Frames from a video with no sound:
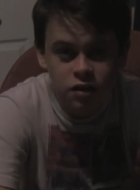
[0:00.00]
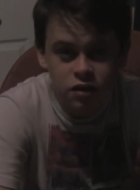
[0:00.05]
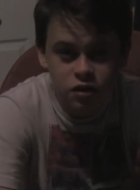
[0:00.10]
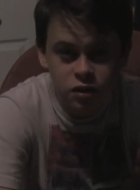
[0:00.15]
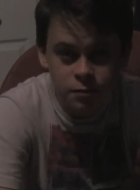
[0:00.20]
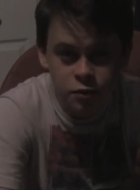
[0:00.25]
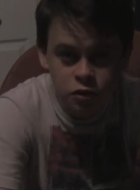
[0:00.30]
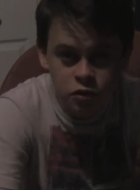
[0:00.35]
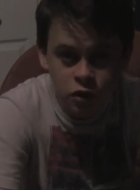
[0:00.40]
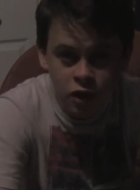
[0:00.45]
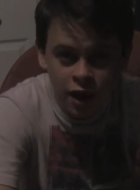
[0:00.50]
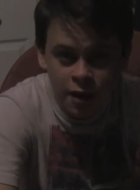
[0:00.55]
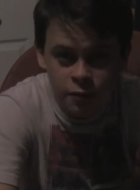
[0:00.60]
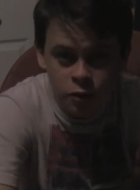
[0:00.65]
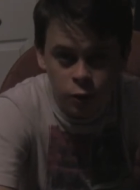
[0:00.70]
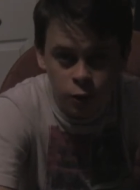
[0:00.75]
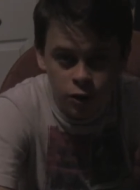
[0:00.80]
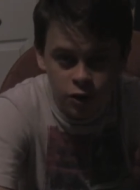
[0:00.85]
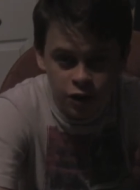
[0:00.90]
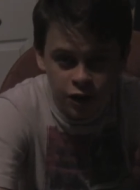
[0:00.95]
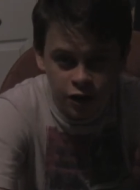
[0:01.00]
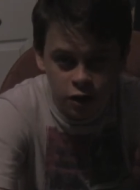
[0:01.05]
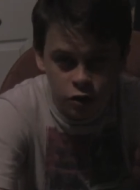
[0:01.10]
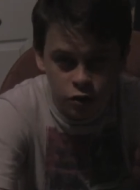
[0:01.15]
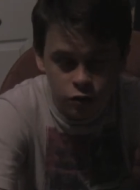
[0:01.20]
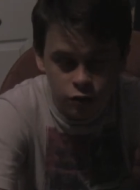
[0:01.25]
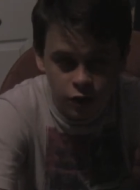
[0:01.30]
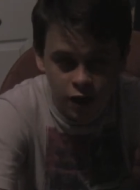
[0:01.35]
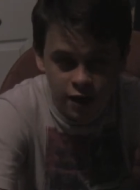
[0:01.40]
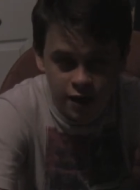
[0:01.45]
subscribe to our
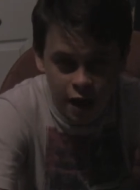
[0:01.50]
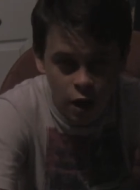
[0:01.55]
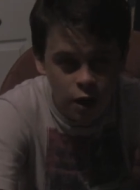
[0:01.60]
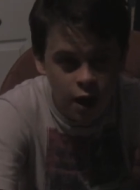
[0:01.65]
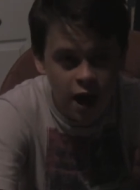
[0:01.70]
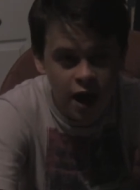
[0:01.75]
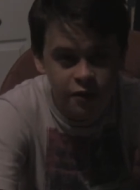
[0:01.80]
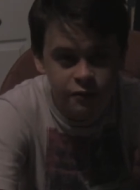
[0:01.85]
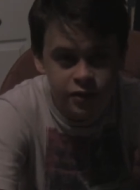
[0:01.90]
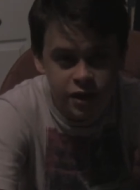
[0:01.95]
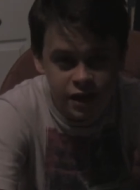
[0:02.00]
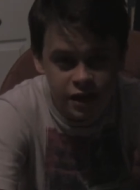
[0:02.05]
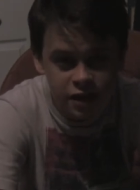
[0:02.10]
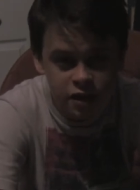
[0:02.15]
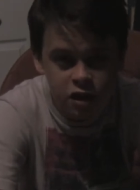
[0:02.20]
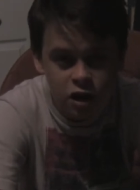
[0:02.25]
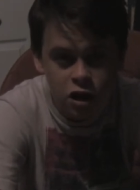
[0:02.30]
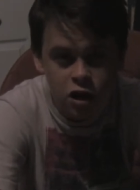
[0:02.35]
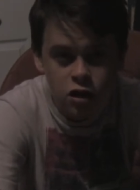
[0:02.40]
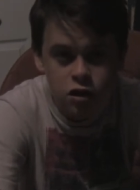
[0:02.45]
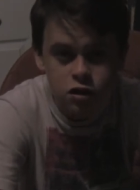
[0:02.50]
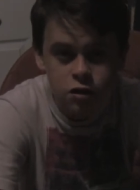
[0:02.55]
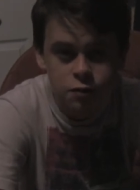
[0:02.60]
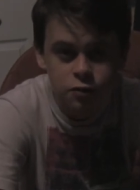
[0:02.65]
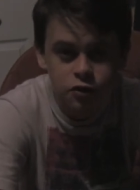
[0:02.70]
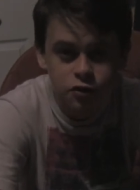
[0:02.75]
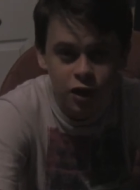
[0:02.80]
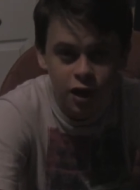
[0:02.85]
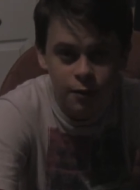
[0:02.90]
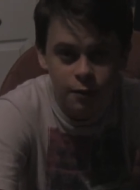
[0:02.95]
channel. Right now I have 10
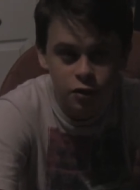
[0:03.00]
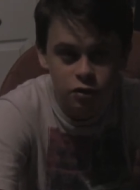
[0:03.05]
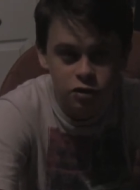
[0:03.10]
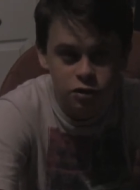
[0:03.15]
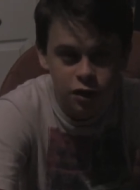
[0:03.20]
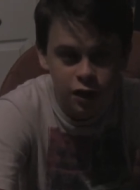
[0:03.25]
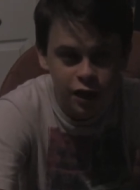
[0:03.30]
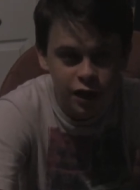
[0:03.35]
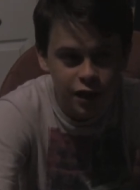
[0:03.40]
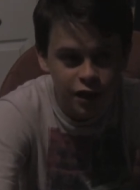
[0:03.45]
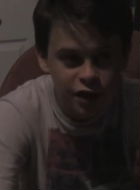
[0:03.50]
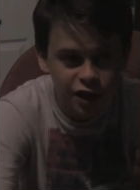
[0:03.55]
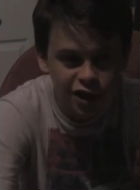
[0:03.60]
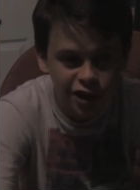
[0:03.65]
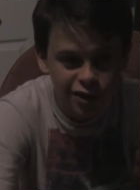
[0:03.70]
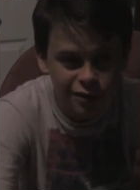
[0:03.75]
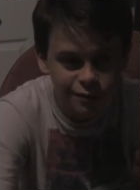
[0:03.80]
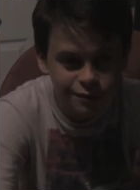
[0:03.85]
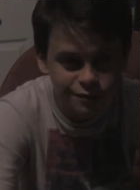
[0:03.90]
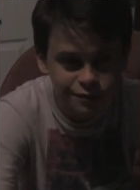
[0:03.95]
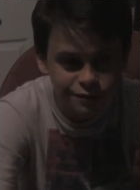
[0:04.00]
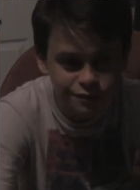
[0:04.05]
subscribers and uh,